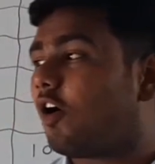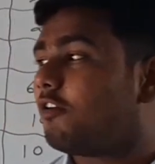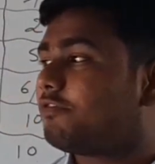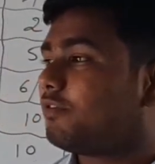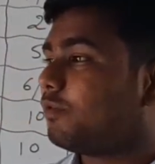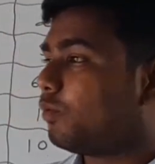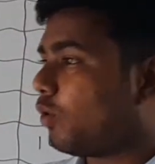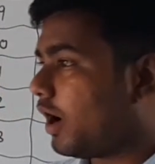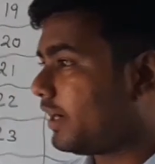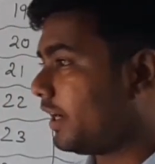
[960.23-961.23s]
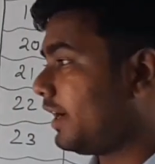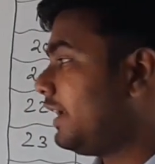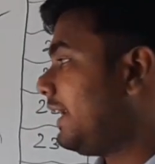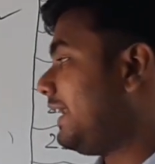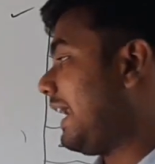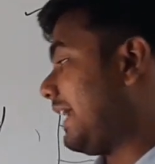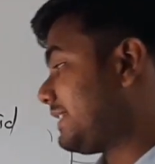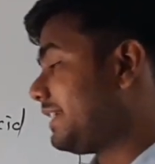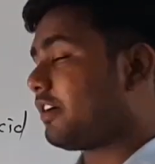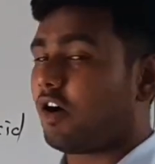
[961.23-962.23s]
of water in
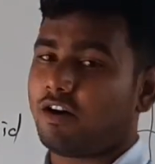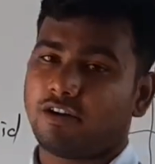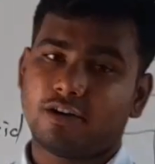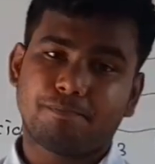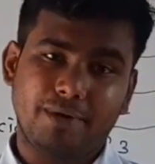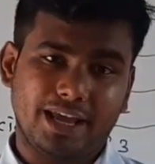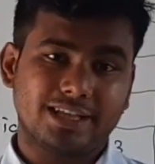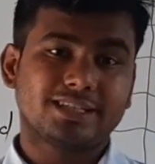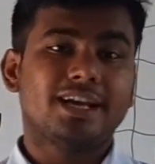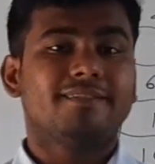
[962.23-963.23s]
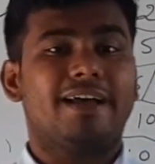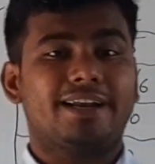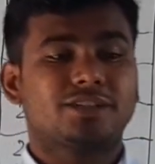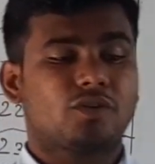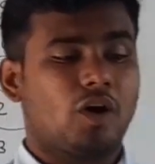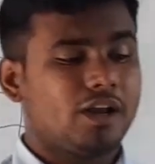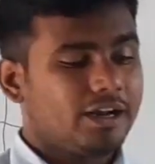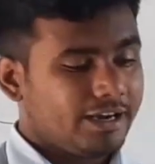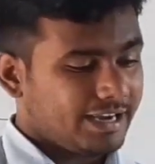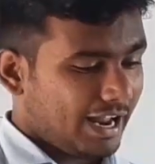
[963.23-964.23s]
acid or base, that is
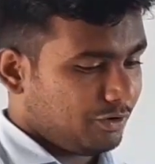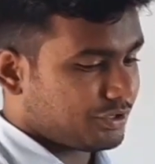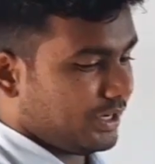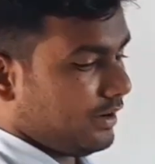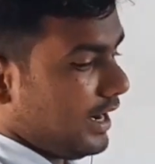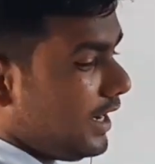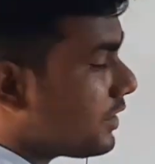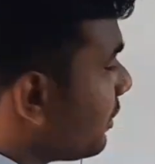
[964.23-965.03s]
called dilution, right?